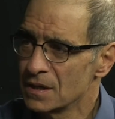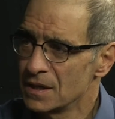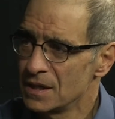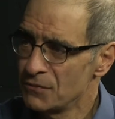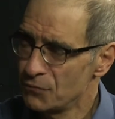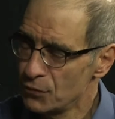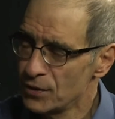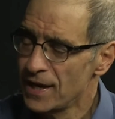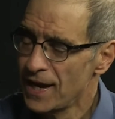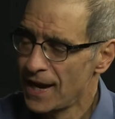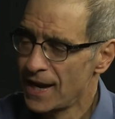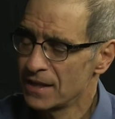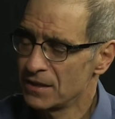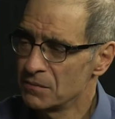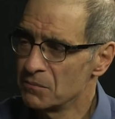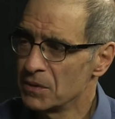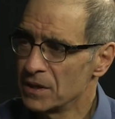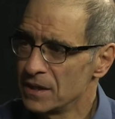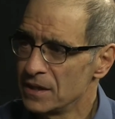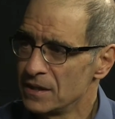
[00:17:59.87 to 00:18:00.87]
if we had
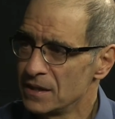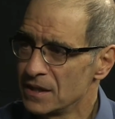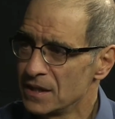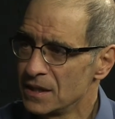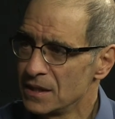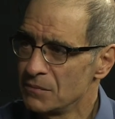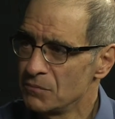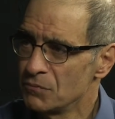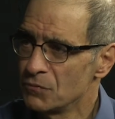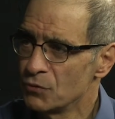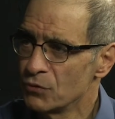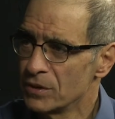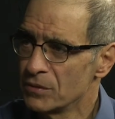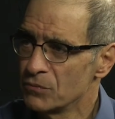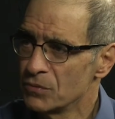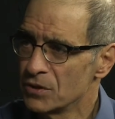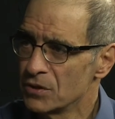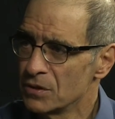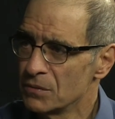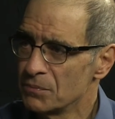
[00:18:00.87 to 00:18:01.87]
the money to keep
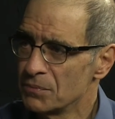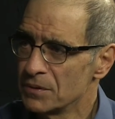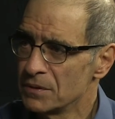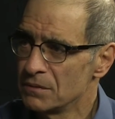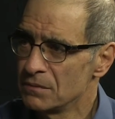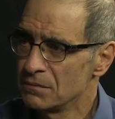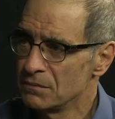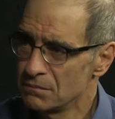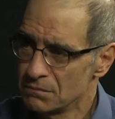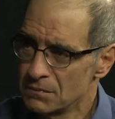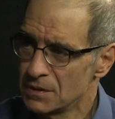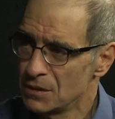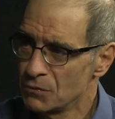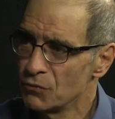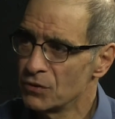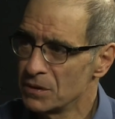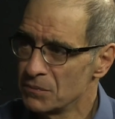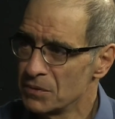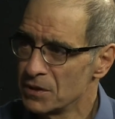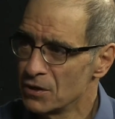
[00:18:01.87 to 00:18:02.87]
Greenwood open, it
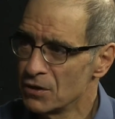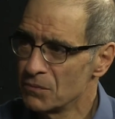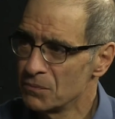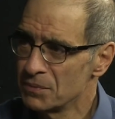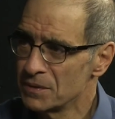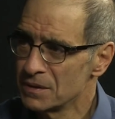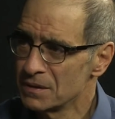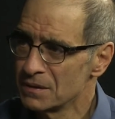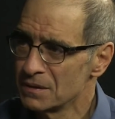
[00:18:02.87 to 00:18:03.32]
would have been open.